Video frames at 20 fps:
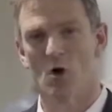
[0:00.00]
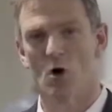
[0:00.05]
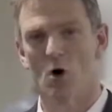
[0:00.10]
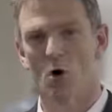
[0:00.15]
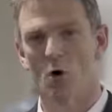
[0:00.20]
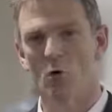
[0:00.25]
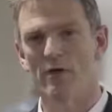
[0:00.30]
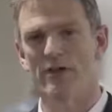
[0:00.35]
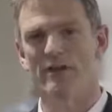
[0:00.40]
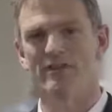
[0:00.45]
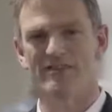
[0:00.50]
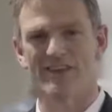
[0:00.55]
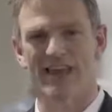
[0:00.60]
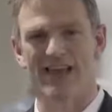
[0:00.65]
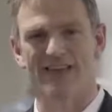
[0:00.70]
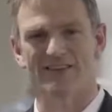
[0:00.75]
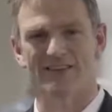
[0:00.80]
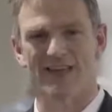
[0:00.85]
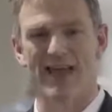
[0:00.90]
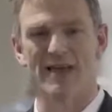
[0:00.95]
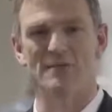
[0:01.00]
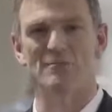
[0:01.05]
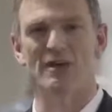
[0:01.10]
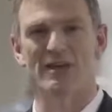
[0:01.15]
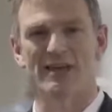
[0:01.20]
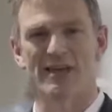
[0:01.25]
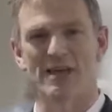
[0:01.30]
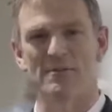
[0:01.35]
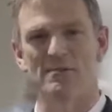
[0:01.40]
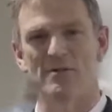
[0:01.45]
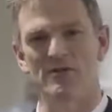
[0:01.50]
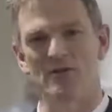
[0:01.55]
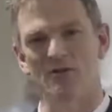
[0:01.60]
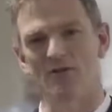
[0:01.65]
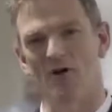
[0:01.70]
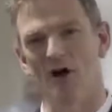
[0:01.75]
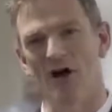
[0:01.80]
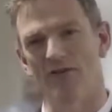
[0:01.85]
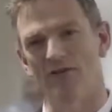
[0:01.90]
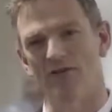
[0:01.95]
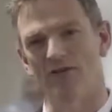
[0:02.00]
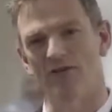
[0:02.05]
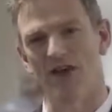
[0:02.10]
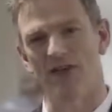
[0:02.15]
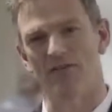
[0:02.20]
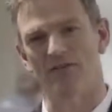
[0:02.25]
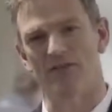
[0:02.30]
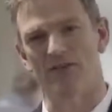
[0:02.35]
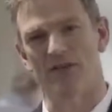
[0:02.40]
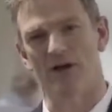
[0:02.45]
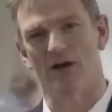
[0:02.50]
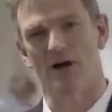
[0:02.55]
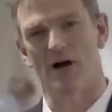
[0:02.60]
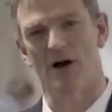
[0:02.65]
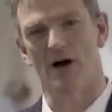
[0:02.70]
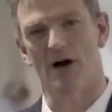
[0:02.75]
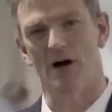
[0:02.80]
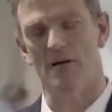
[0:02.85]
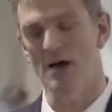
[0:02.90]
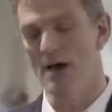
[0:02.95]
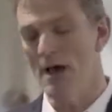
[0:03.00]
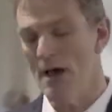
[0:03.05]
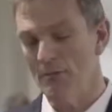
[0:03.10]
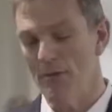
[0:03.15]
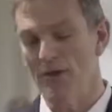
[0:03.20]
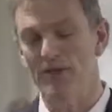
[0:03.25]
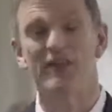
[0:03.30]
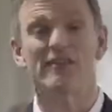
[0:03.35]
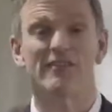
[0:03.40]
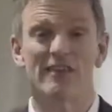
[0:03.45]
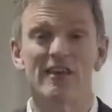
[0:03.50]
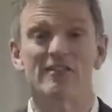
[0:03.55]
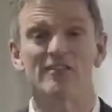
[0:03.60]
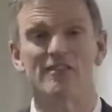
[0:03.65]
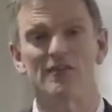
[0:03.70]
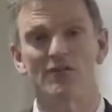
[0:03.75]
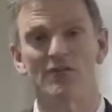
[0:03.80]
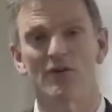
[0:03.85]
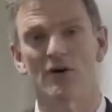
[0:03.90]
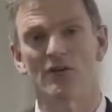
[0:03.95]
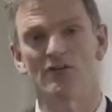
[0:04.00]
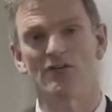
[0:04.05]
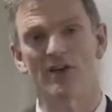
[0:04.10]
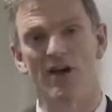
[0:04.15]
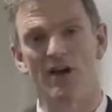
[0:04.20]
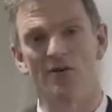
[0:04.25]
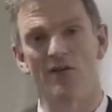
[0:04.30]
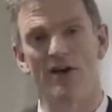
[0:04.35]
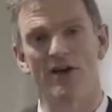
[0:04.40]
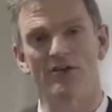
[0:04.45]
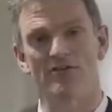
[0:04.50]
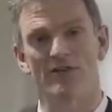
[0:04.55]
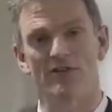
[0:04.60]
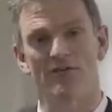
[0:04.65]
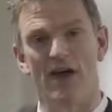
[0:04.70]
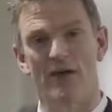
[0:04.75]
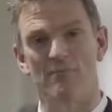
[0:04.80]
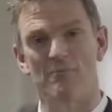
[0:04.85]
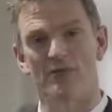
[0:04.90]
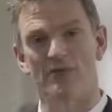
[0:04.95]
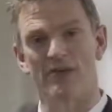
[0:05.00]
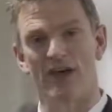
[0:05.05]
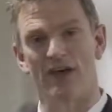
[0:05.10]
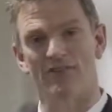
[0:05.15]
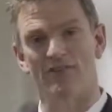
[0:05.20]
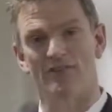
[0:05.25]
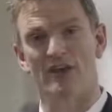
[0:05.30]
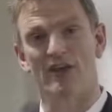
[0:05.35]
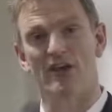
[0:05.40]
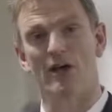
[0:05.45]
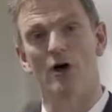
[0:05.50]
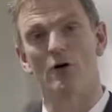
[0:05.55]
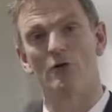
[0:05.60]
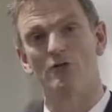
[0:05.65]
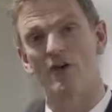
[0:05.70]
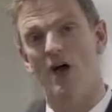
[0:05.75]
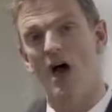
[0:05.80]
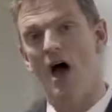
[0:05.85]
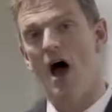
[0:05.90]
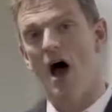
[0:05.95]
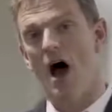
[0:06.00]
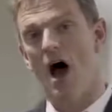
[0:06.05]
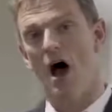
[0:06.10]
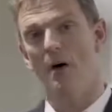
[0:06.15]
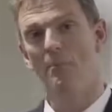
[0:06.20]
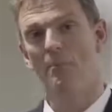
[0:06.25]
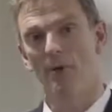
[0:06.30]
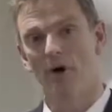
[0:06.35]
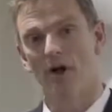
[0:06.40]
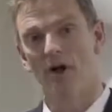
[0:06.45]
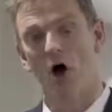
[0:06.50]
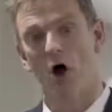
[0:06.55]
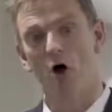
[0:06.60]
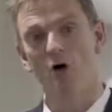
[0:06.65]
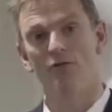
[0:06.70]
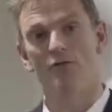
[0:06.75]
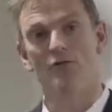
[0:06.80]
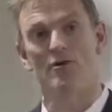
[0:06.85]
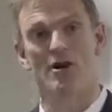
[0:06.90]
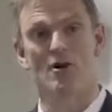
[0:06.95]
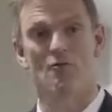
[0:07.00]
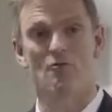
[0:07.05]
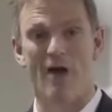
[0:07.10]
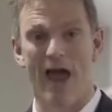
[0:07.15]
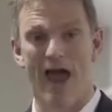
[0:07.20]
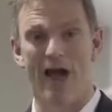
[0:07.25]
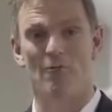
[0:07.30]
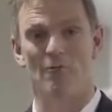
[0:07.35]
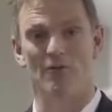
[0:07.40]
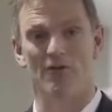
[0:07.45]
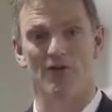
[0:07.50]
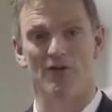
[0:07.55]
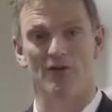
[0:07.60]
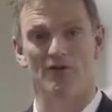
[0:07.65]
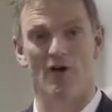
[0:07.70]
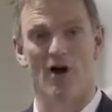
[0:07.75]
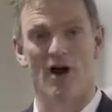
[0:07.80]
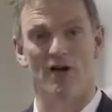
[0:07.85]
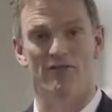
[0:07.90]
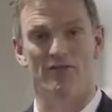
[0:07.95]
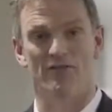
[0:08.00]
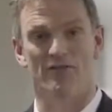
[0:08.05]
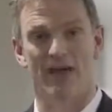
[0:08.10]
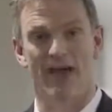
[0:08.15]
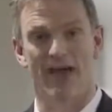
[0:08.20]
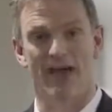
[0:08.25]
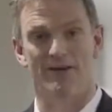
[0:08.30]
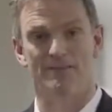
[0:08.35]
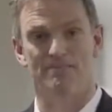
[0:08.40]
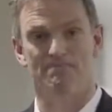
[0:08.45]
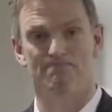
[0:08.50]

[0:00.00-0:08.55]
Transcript: All these things aimed at keeping the driver safe in the car. But this is the first generation of head protection that goes up and over and around the driver's head.